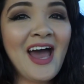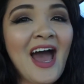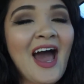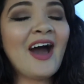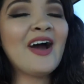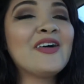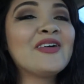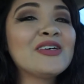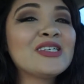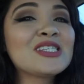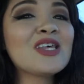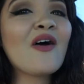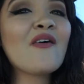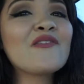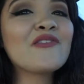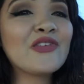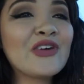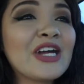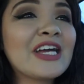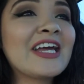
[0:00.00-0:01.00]
I was
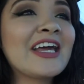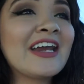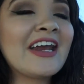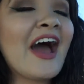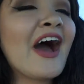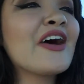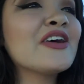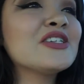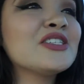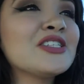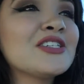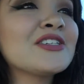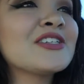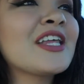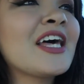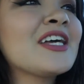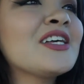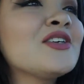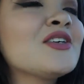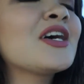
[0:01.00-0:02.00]
freaking out, dude.
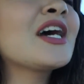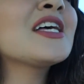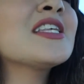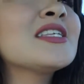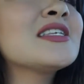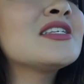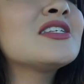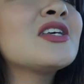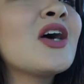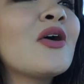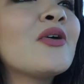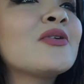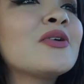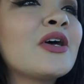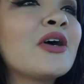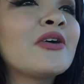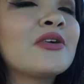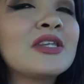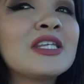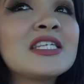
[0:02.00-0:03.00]
Like, you guys don't
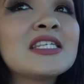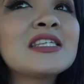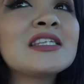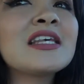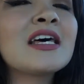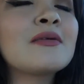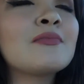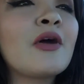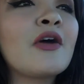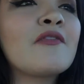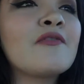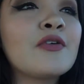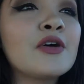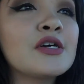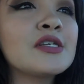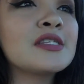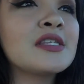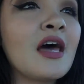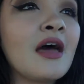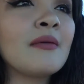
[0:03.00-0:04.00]
know, this is like my
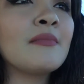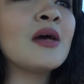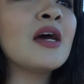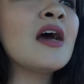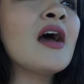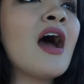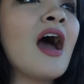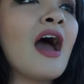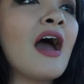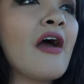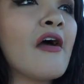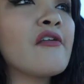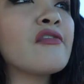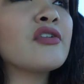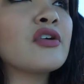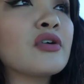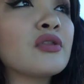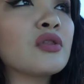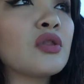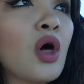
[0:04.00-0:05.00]
first time I
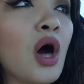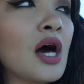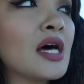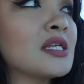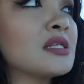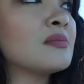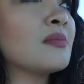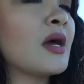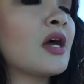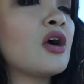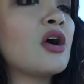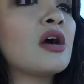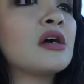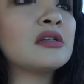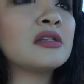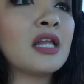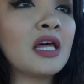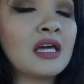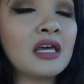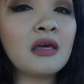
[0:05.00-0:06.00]
ever lost my
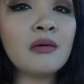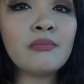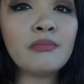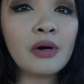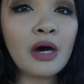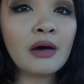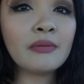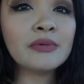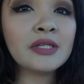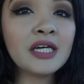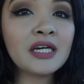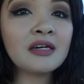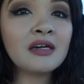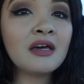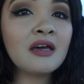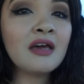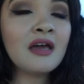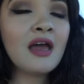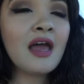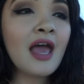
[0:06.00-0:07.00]
card like in public,
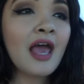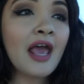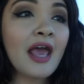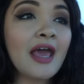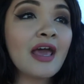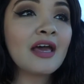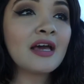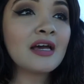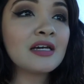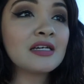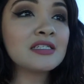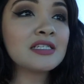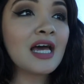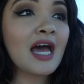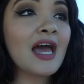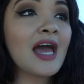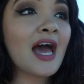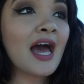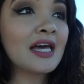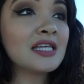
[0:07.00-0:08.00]
and
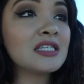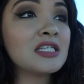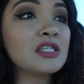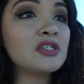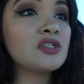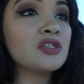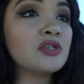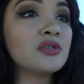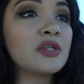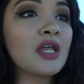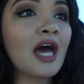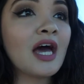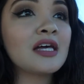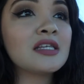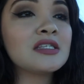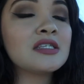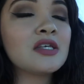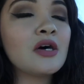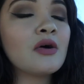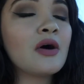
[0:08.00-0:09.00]
I had to do
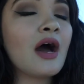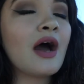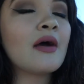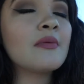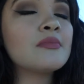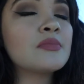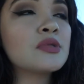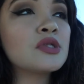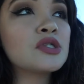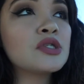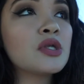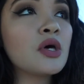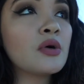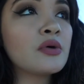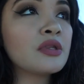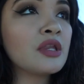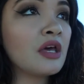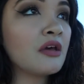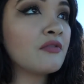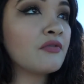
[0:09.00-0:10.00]
that. So I'm
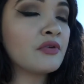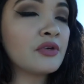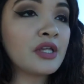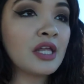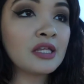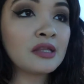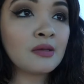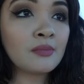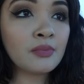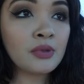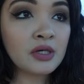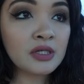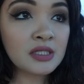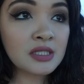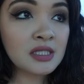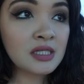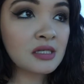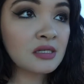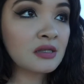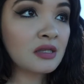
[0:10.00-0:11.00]
so thankful that the
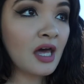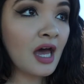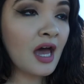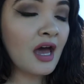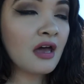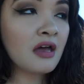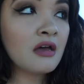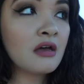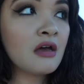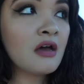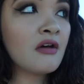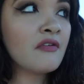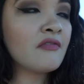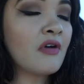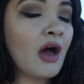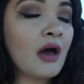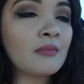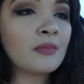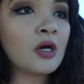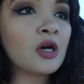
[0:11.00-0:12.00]
person that
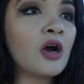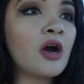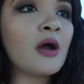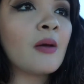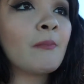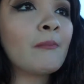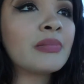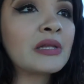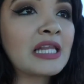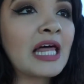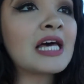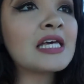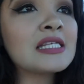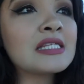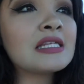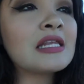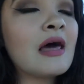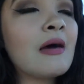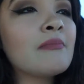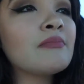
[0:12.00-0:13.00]
found my card, bless
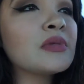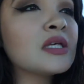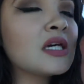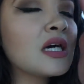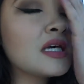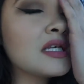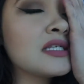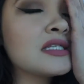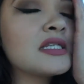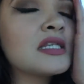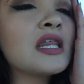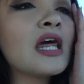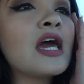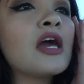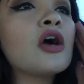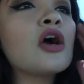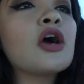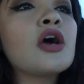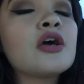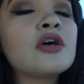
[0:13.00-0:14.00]
them, because
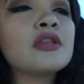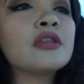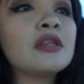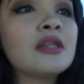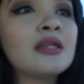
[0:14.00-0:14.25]
they are